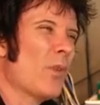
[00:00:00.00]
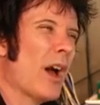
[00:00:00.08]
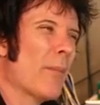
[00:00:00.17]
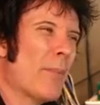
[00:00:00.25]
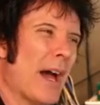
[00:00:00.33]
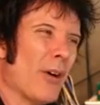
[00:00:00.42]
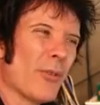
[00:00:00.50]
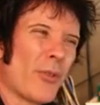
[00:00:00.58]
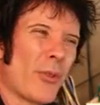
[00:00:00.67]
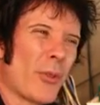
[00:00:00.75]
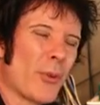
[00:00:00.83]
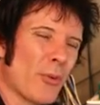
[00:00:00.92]
about
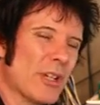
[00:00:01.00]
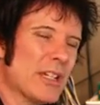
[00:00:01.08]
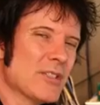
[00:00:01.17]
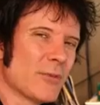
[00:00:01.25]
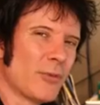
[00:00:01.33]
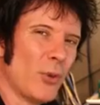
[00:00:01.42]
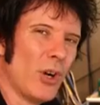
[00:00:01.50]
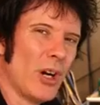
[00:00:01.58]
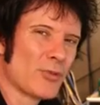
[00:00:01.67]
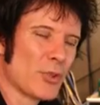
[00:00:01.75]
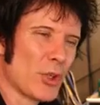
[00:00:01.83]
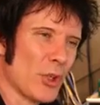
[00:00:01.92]
300 to
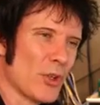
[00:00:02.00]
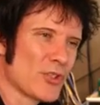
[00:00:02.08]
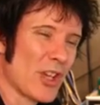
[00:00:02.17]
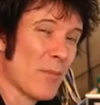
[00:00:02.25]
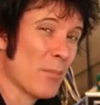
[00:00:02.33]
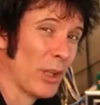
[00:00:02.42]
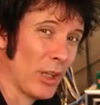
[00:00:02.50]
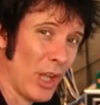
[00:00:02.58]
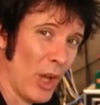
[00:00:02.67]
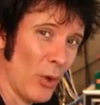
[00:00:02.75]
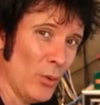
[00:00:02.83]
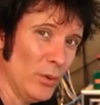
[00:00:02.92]
400 hertz and
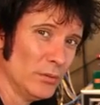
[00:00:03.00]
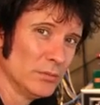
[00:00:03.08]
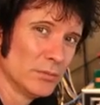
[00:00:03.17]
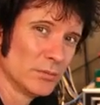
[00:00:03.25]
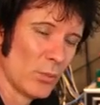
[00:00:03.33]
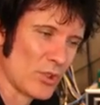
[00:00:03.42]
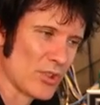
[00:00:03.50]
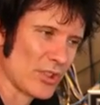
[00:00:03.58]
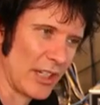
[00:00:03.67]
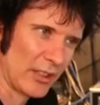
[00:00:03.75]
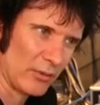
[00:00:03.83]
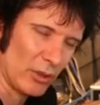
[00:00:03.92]
below, which is
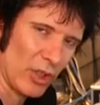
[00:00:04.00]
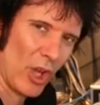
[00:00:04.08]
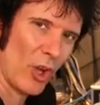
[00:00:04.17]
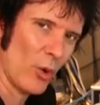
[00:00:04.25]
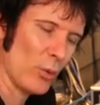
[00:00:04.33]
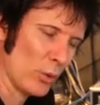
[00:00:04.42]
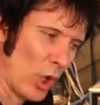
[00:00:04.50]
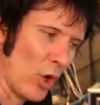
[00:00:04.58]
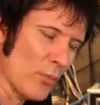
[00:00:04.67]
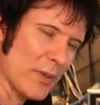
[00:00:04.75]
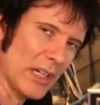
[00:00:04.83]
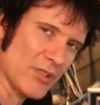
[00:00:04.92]
like
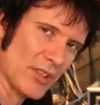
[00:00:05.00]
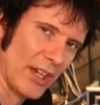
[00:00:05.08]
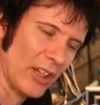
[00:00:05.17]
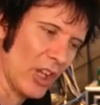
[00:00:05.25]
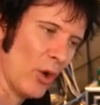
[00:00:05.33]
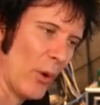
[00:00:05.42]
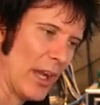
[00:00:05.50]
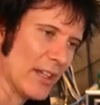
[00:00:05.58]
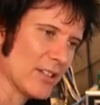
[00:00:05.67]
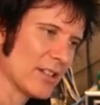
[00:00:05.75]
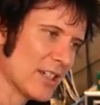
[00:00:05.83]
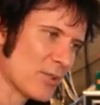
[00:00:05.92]
low mids and low
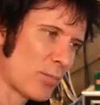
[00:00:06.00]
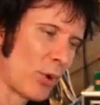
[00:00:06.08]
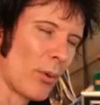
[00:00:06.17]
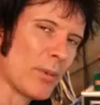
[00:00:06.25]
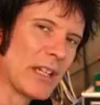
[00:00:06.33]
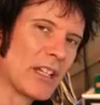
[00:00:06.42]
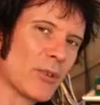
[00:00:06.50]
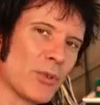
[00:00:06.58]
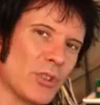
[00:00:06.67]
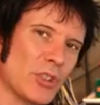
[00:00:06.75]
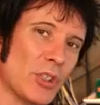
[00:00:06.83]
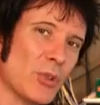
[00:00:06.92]
end, is probably
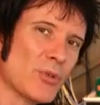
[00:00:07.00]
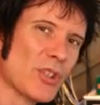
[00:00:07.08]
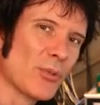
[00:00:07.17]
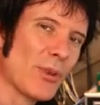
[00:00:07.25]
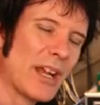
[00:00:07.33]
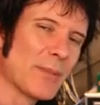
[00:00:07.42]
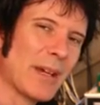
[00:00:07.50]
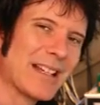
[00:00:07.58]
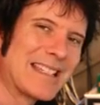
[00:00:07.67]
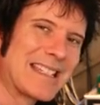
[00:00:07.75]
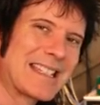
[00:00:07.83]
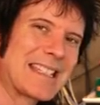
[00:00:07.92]
going to use around
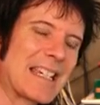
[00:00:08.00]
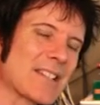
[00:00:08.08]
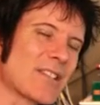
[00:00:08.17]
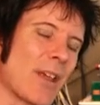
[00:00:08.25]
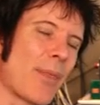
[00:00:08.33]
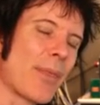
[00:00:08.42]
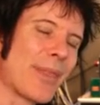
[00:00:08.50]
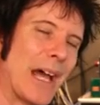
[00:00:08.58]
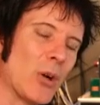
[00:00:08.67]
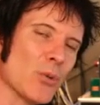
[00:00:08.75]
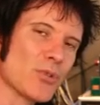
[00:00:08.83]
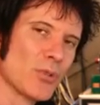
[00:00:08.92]
about
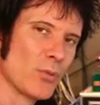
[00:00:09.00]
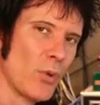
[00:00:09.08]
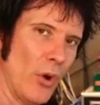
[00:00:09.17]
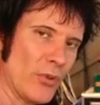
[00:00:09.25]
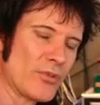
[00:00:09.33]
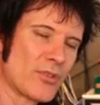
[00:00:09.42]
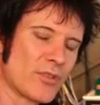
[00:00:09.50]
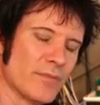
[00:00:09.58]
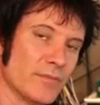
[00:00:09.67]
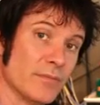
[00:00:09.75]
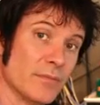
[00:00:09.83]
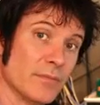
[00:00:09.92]
6,000 watts.
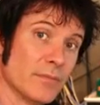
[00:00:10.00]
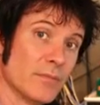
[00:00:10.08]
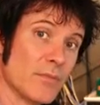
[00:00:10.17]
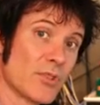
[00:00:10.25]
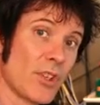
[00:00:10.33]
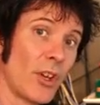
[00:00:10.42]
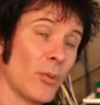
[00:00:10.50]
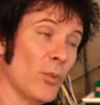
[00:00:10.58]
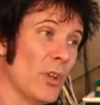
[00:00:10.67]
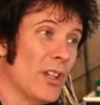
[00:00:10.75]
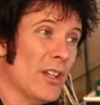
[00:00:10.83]
So